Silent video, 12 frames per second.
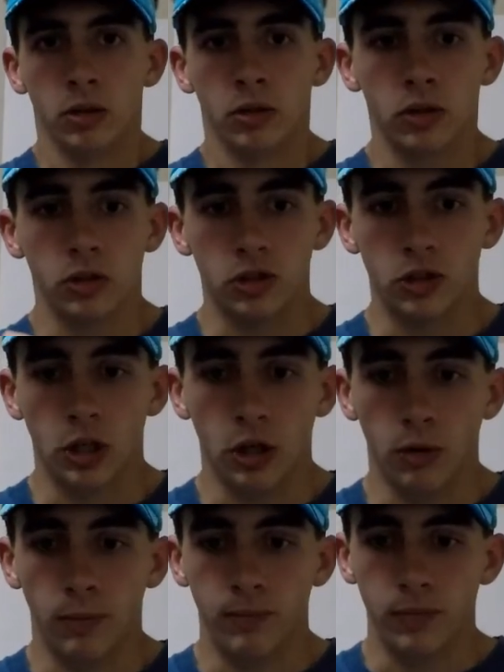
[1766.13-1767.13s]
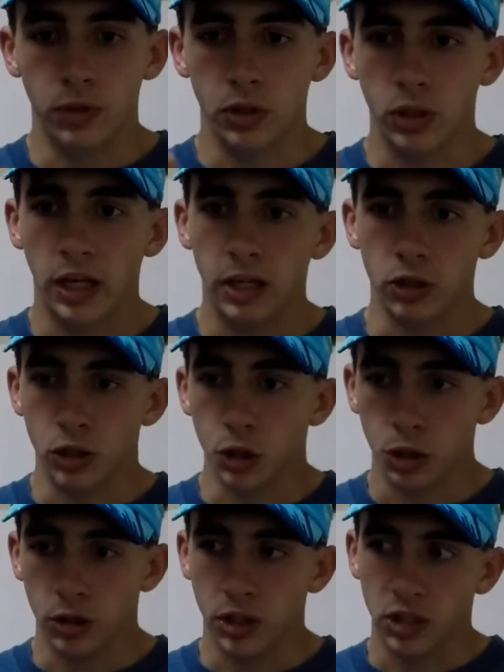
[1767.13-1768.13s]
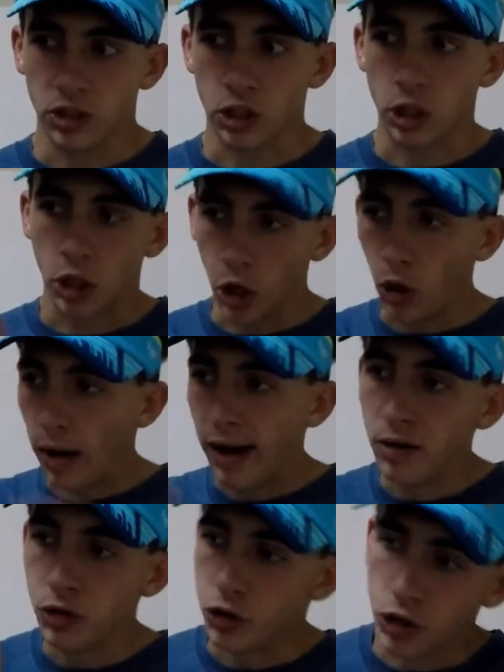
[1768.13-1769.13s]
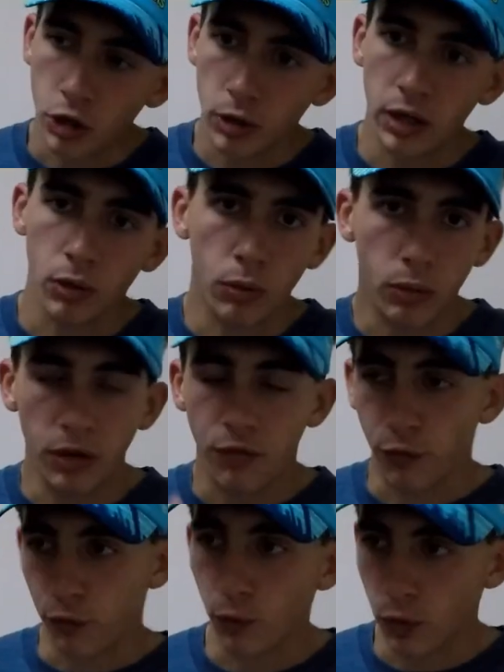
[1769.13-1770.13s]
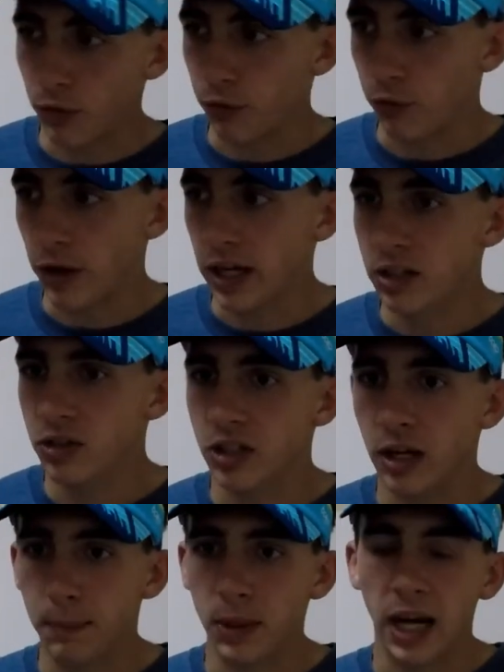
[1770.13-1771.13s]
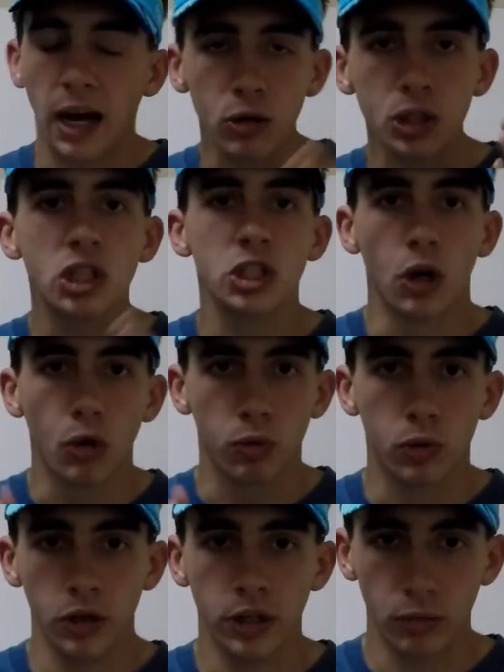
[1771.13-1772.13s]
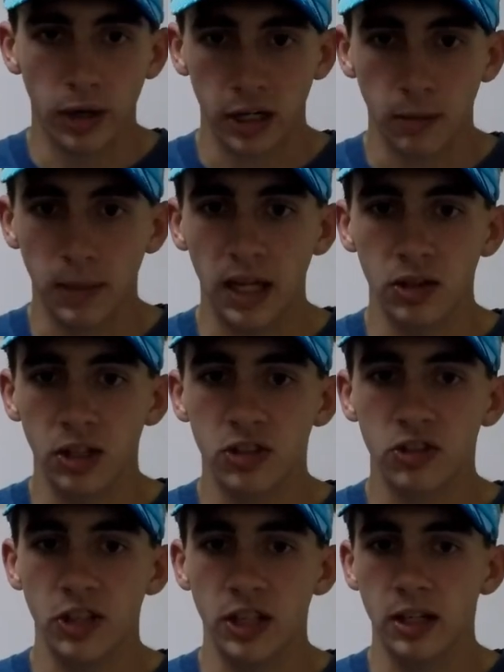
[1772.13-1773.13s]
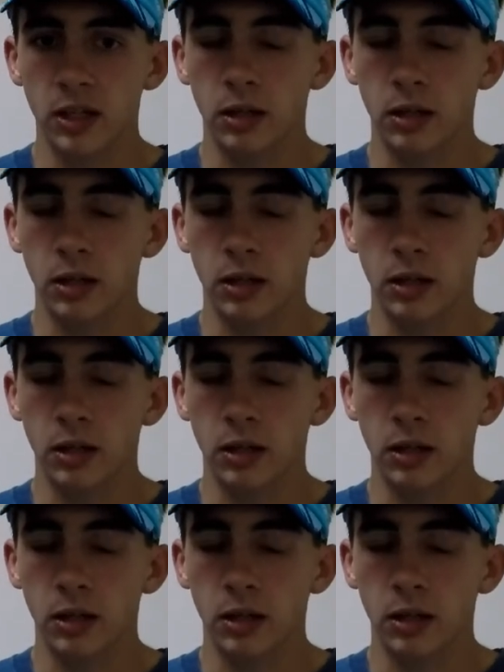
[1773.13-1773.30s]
So it's a go out and do it with friends, but I would still really recommend this.